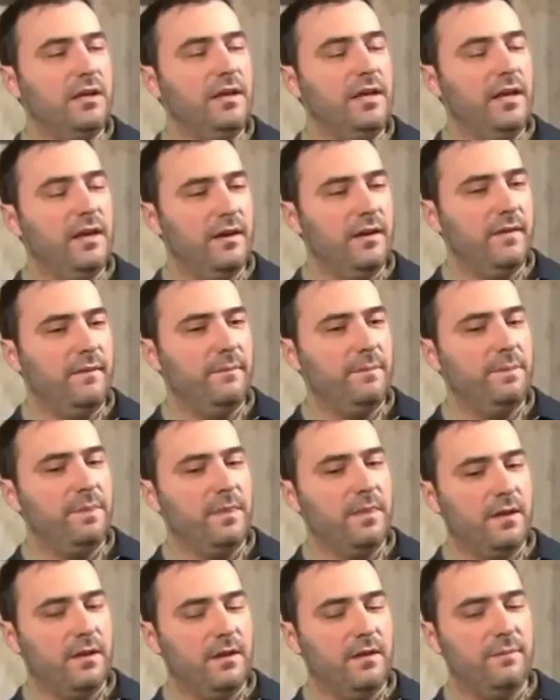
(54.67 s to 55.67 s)
Yeah.
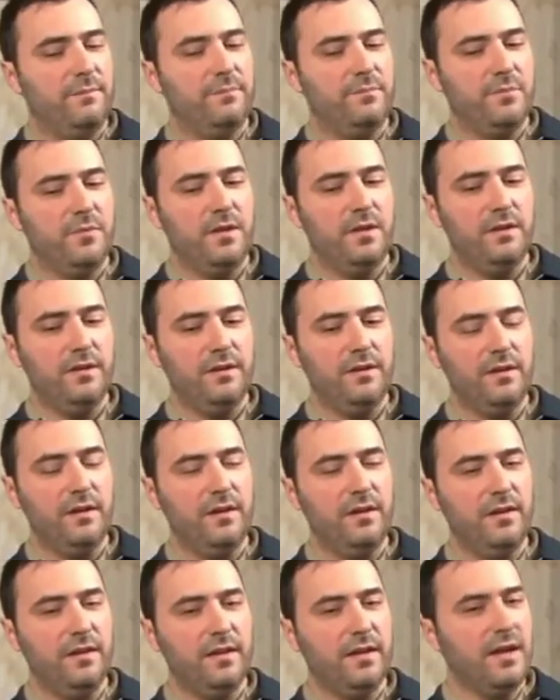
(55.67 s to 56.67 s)
Um, it, and,
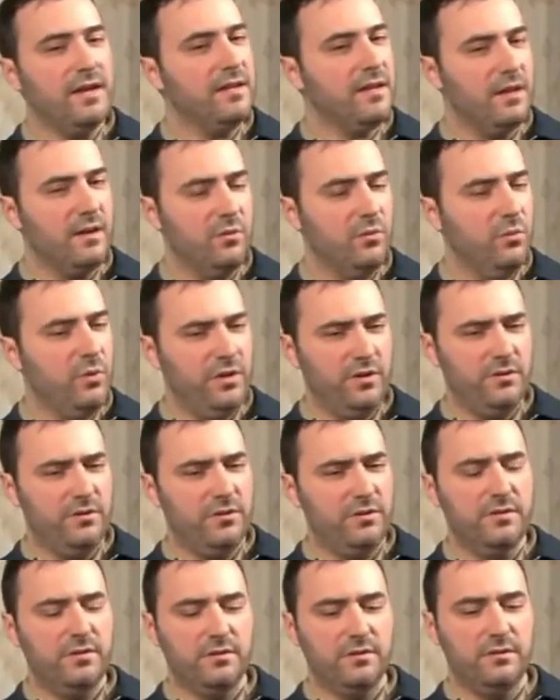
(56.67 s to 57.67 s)
and it got kind of
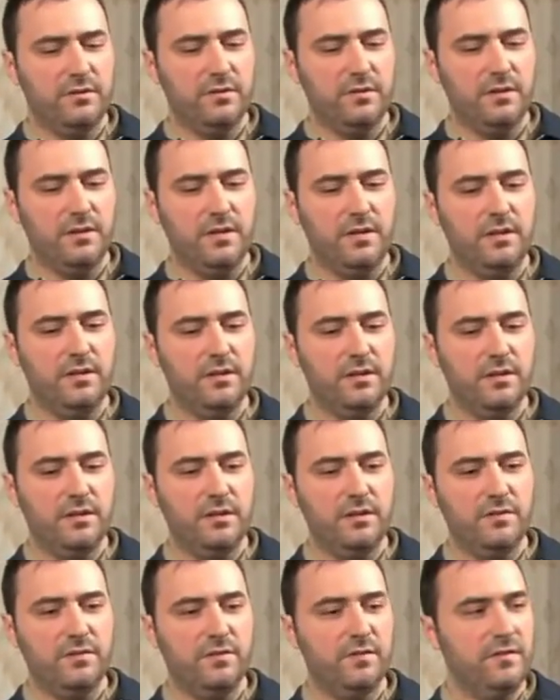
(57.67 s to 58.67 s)
weird. Yeah in a,
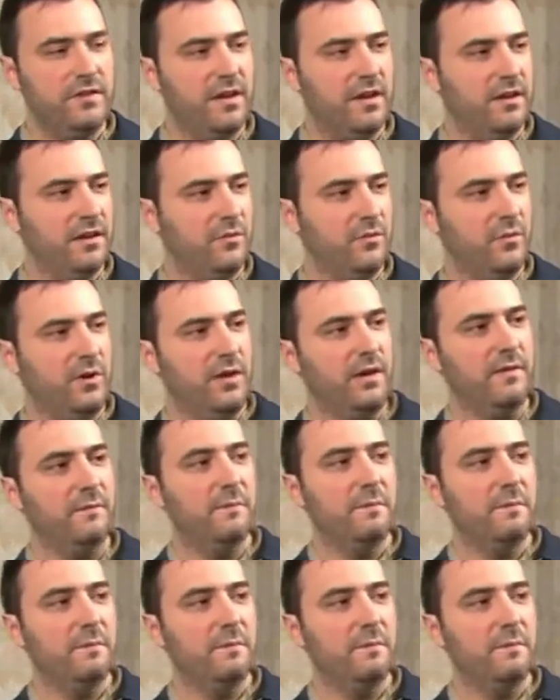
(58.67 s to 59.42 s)
in a satanic way.